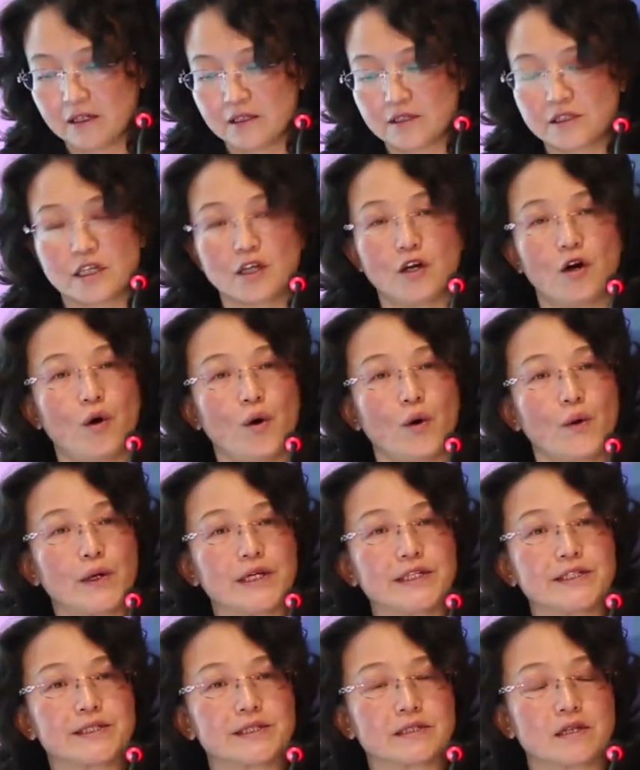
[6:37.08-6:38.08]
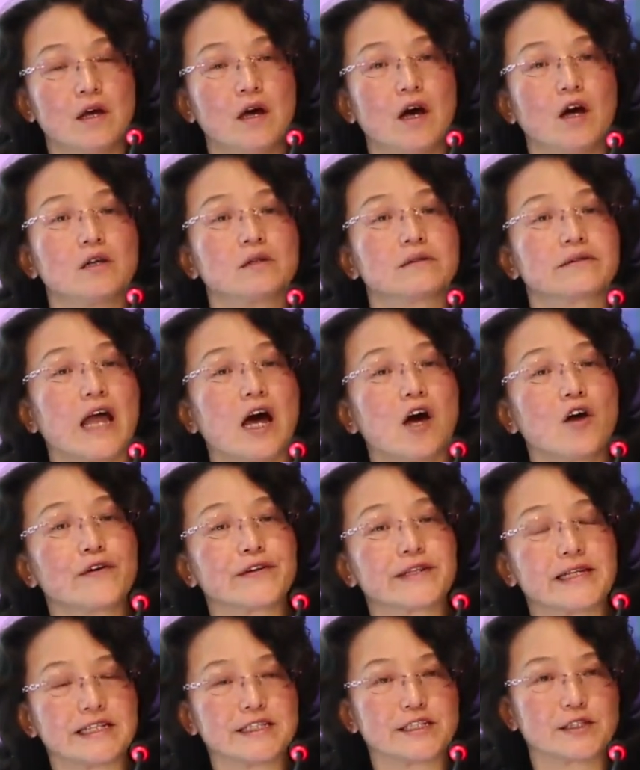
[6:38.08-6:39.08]
They always,
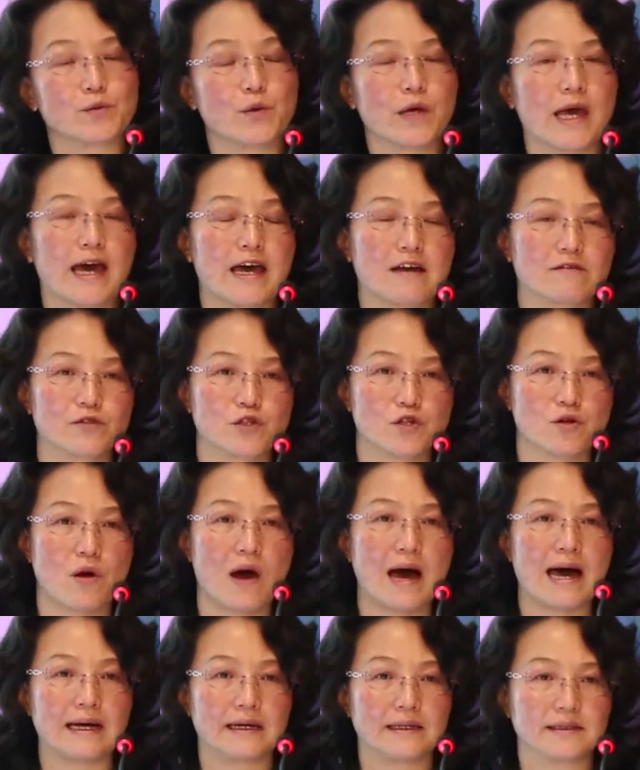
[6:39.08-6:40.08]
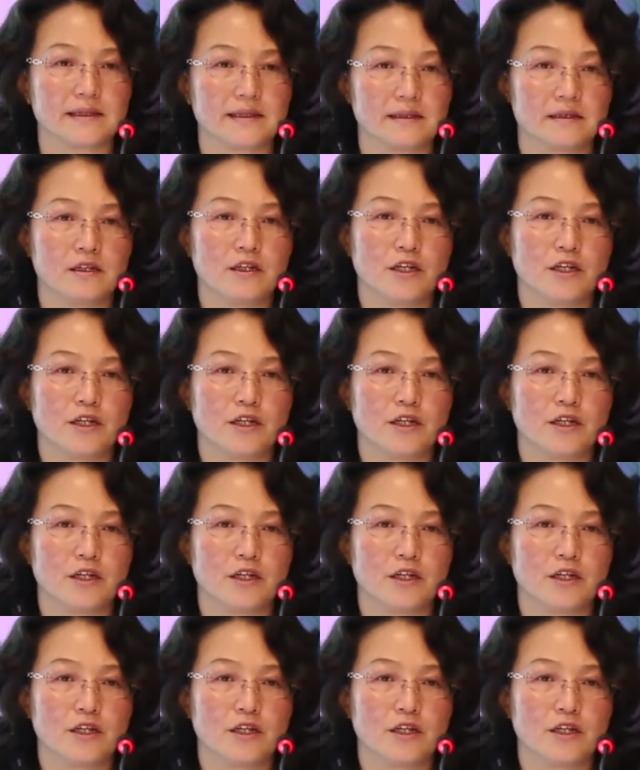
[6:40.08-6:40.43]
nowadays, we have tried